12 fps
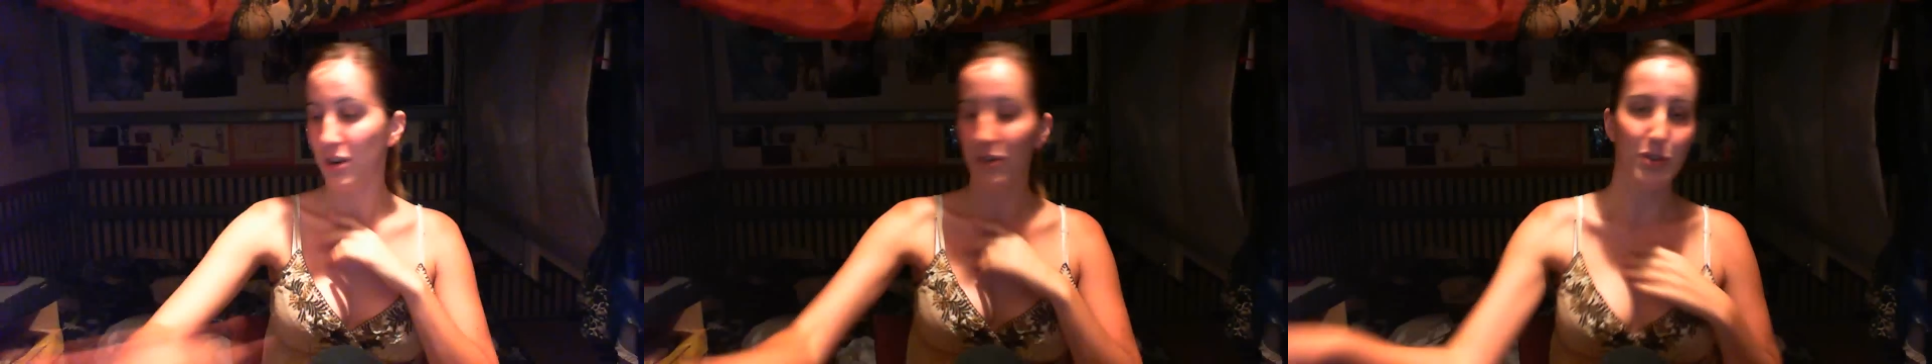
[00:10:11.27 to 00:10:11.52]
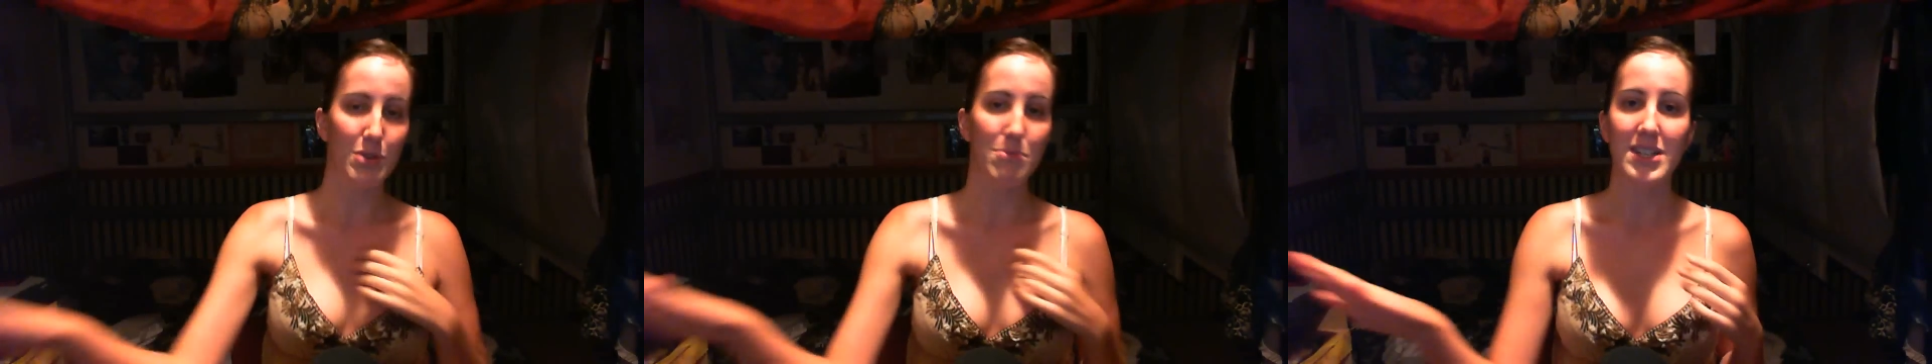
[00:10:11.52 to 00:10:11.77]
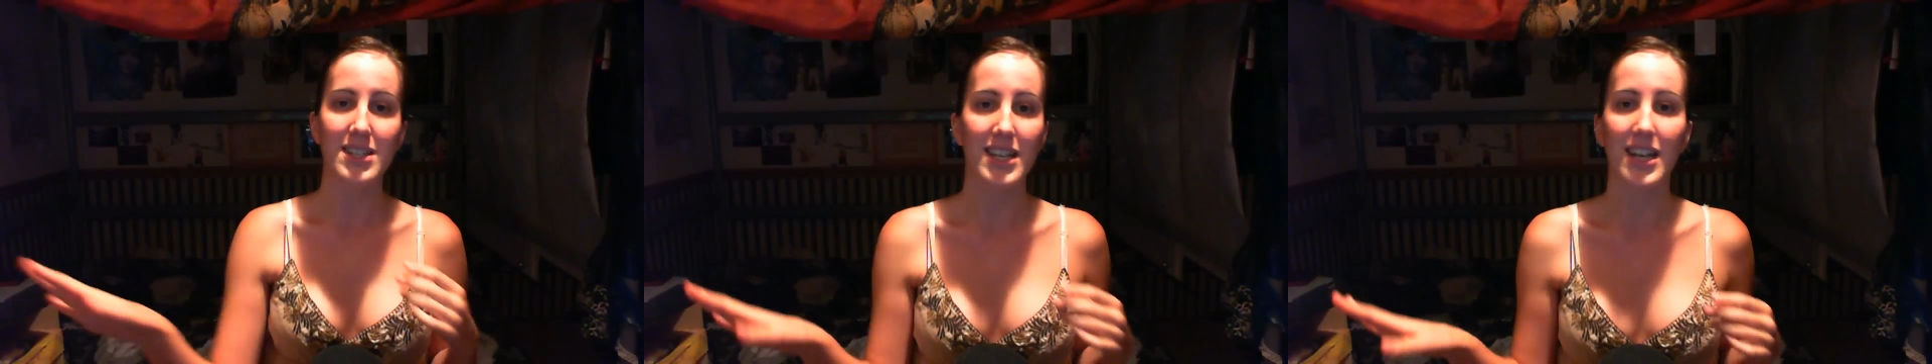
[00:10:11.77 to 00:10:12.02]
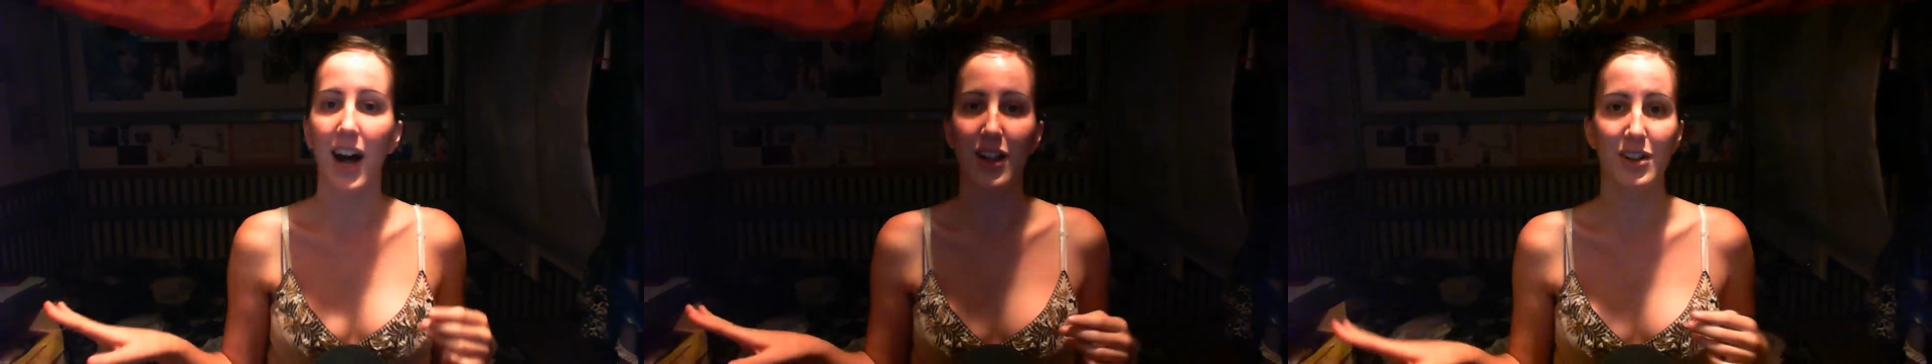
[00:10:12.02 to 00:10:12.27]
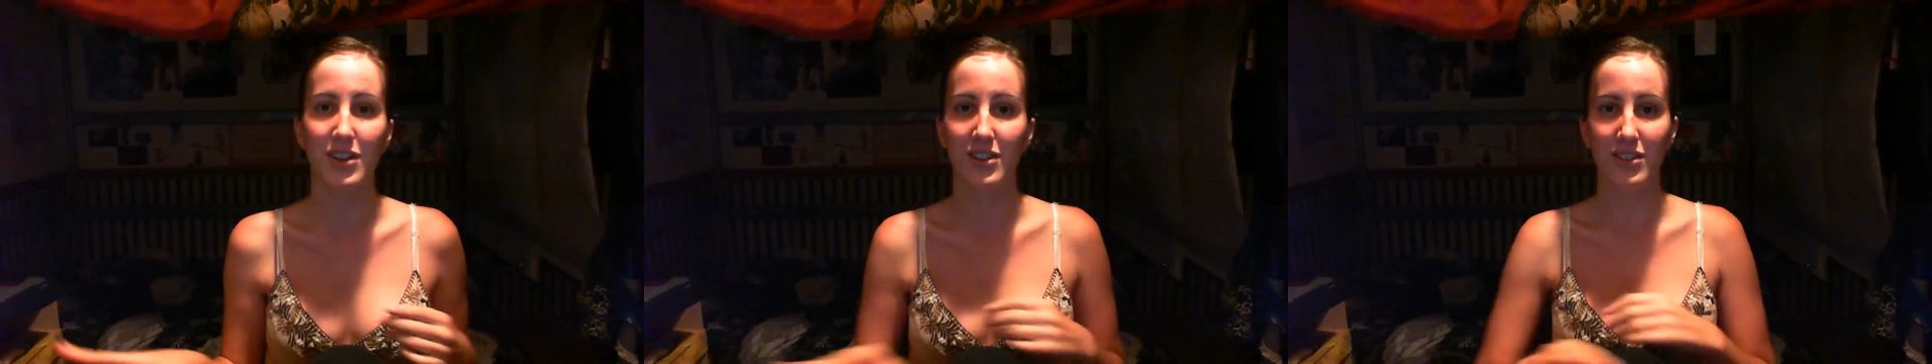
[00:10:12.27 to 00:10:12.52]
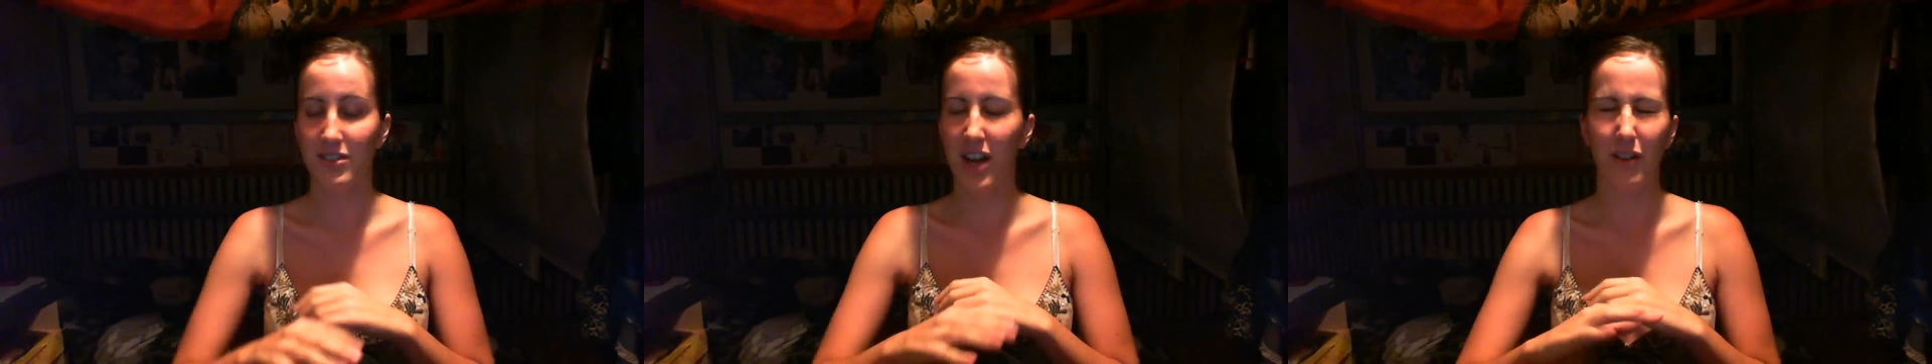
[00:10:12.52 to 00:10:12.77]
over the misty
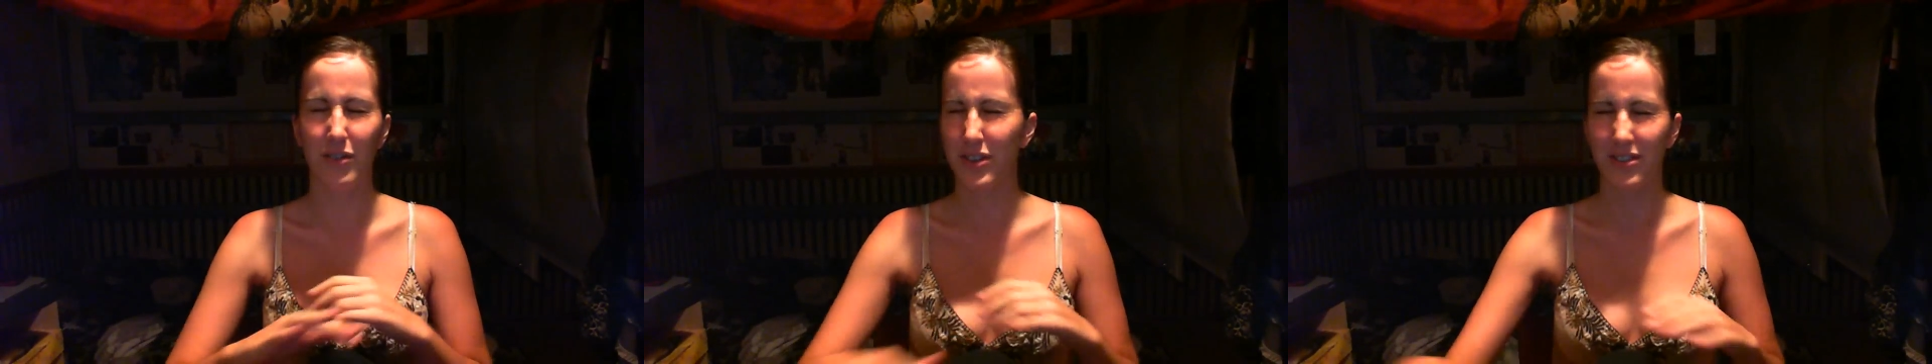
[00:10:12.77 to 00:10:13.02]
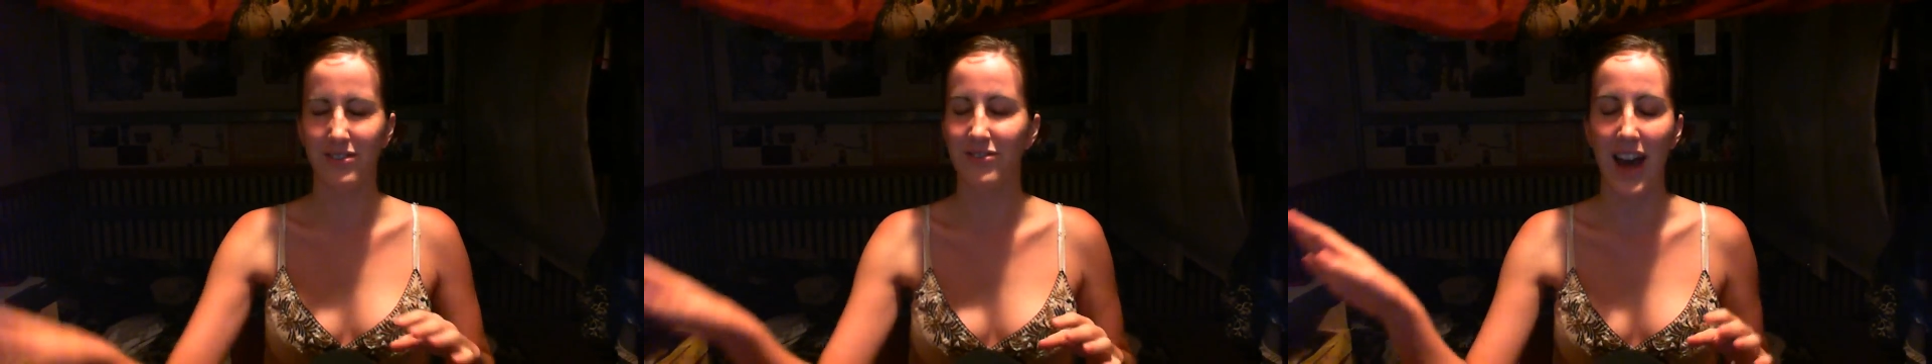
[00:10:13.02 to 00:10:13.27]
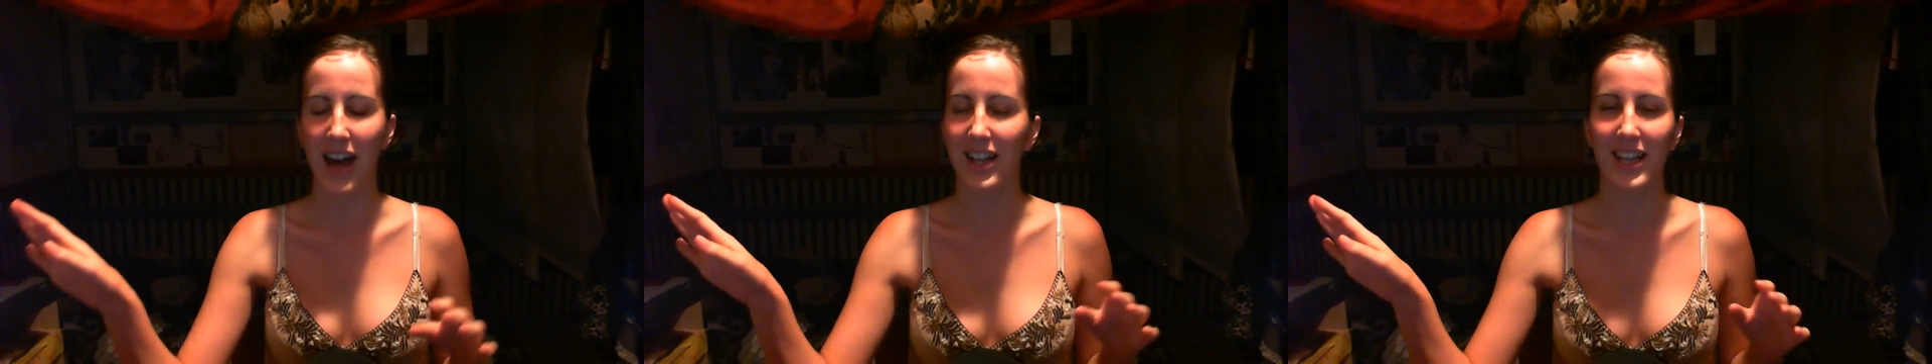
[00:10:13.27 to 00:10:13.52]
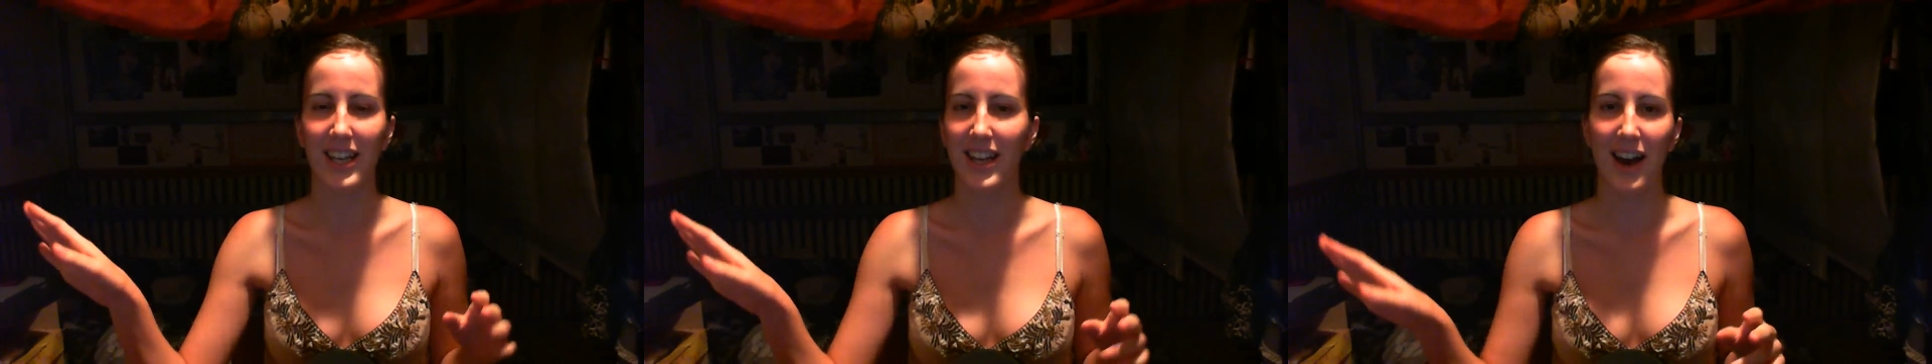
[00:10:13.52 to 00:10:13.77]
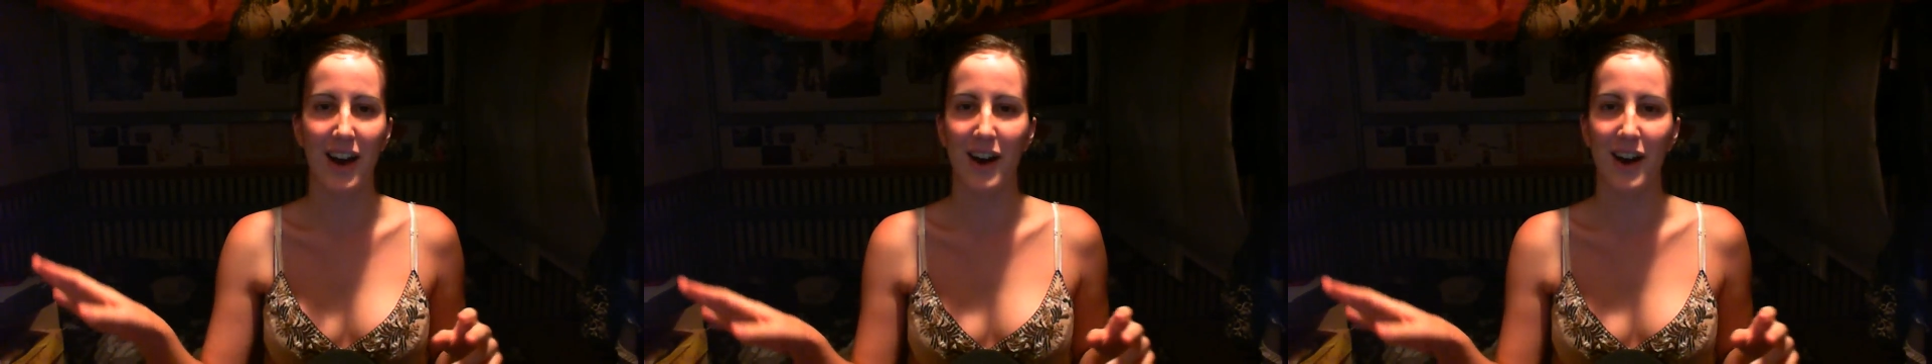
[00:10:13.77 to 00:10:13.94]
covered valley,